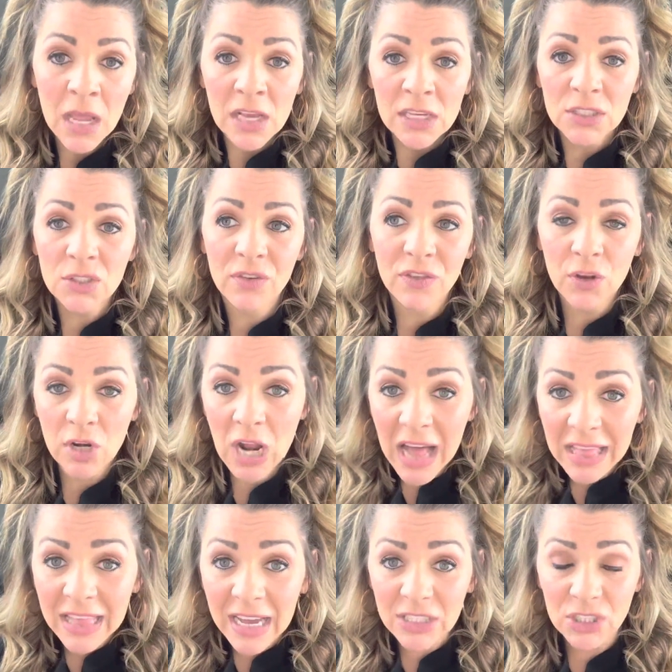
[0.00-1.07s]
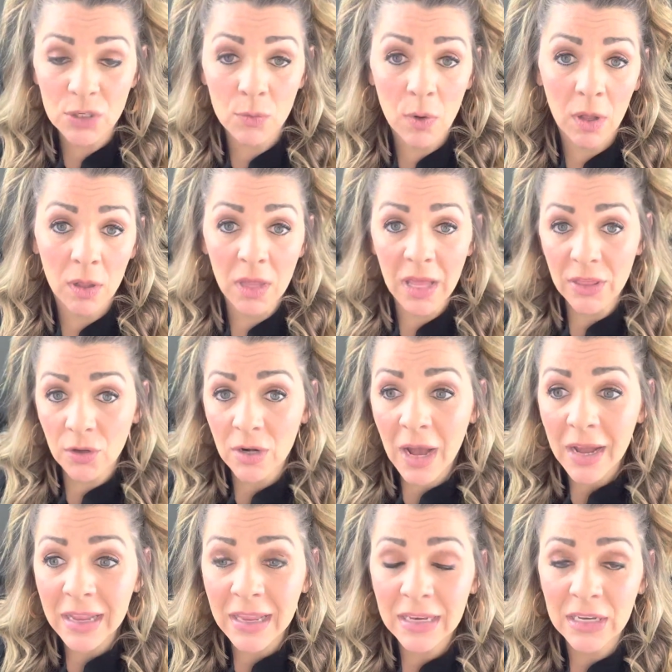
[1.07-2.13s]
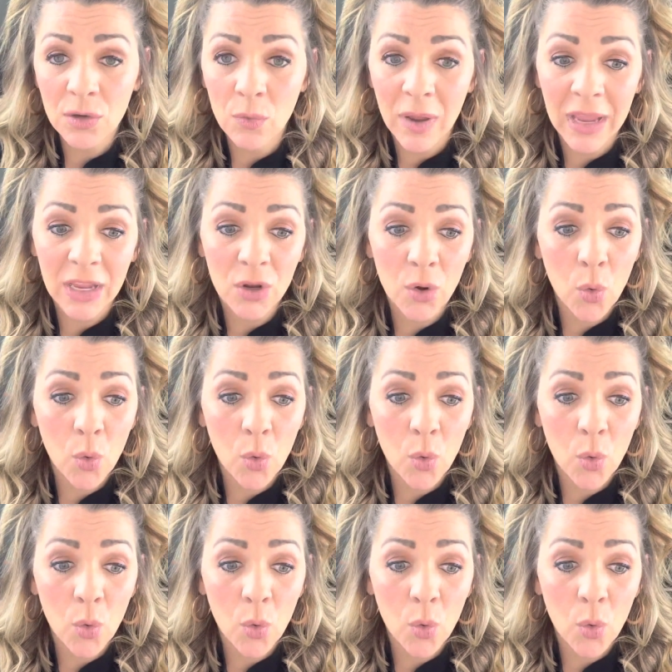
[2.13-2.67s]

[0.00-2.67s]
So if they're not latching well and they're not gaining weight,